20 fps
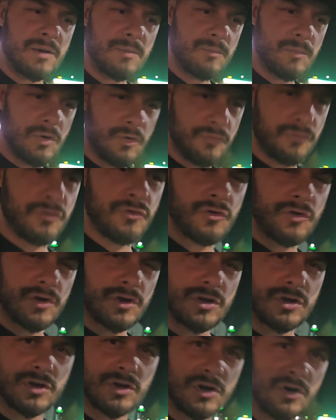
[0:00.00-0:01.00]
before
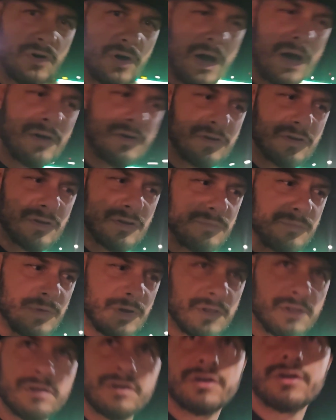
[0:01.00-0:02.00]
you go out into the
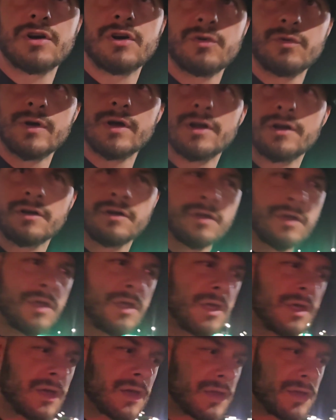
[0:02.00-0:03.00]
middle of nowhere,
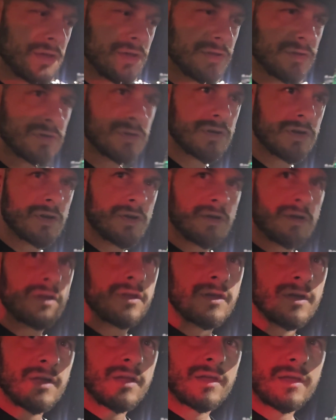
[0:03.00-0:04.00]
because
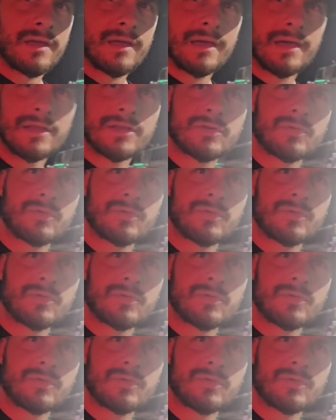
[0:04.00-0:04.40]
it's